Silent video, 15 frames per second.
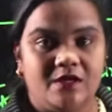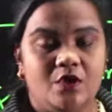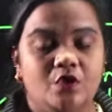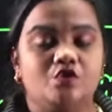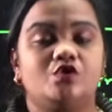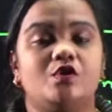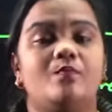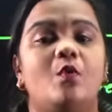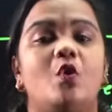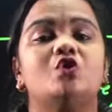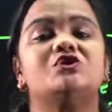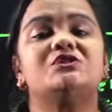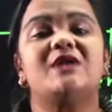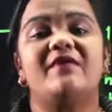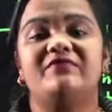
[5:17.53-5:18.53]
So
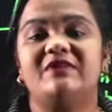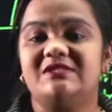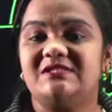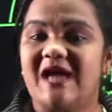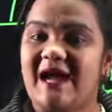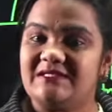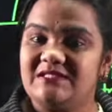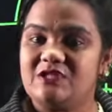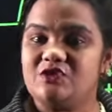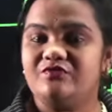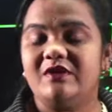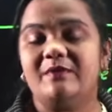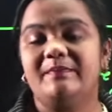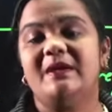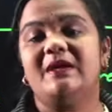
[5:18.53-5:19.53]
most of the charges
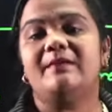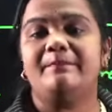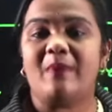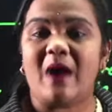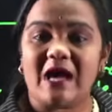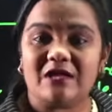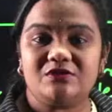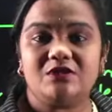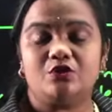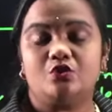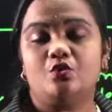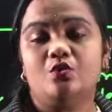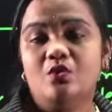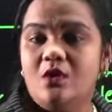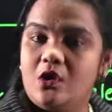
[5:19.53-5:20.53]
will be passed
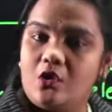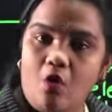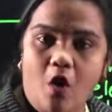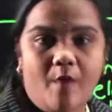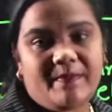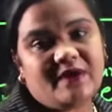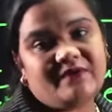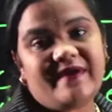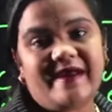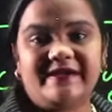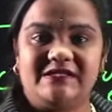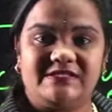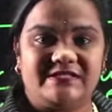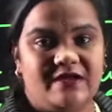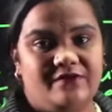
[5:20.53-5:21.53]
through copper wire
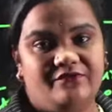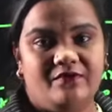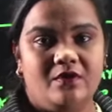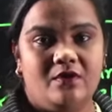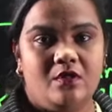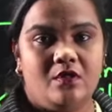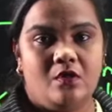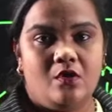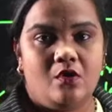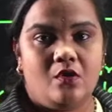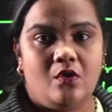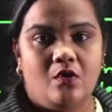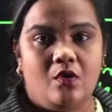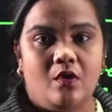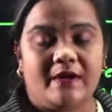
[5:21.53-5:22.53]
itself.
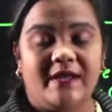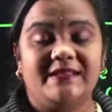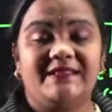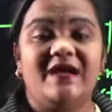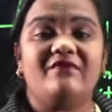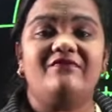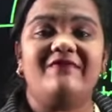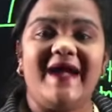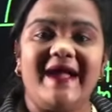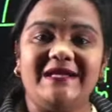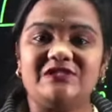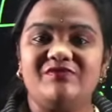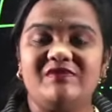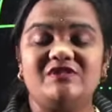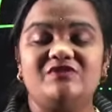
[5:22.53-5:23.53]
Okay, the
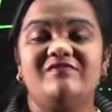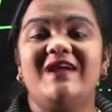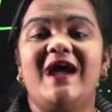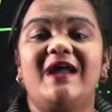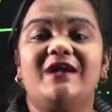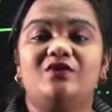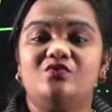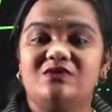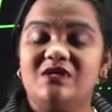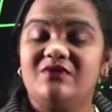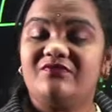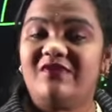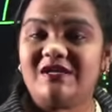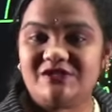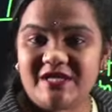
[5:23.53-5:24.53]
wires which we are using
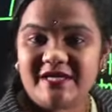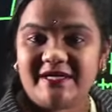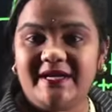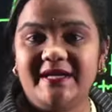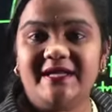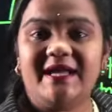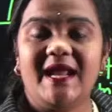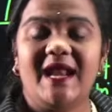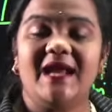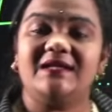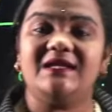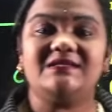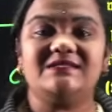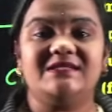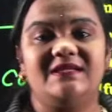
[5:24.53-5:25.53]
for generating
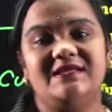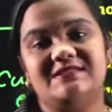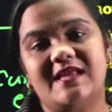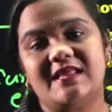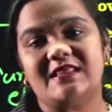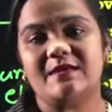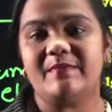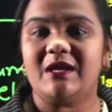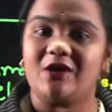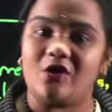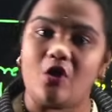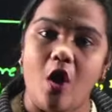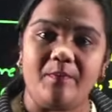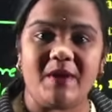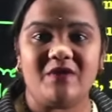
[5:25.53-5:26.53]
electricity is nothing but
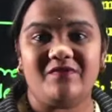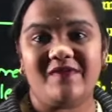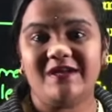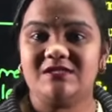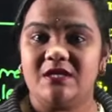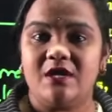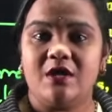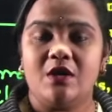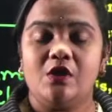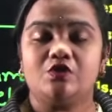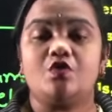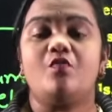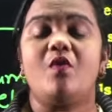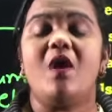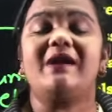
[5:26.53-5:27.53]
copper wires.
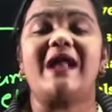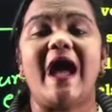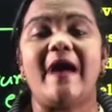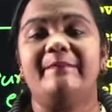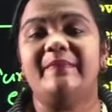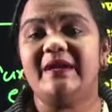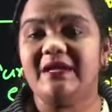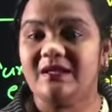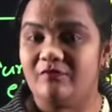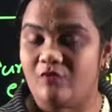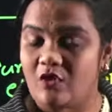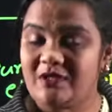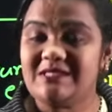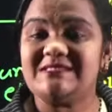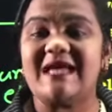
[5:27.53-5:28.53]
So what
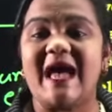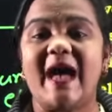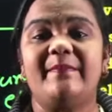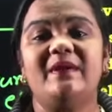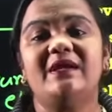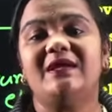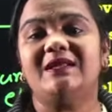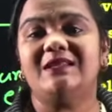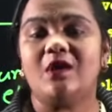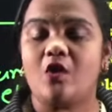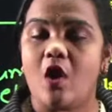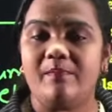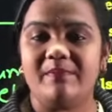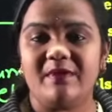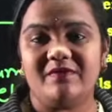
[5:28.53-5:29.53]
is happening in the
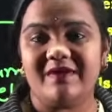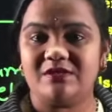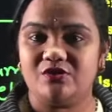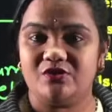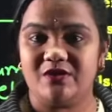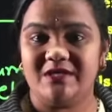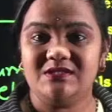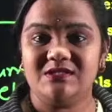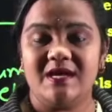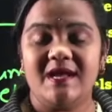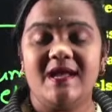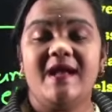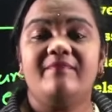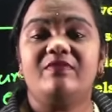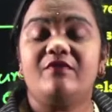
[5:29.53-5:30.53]
copper wire, students?
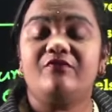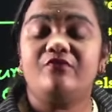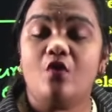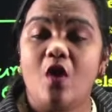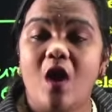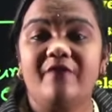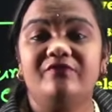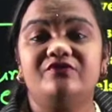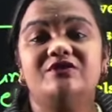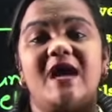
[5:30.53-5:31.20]
The flow of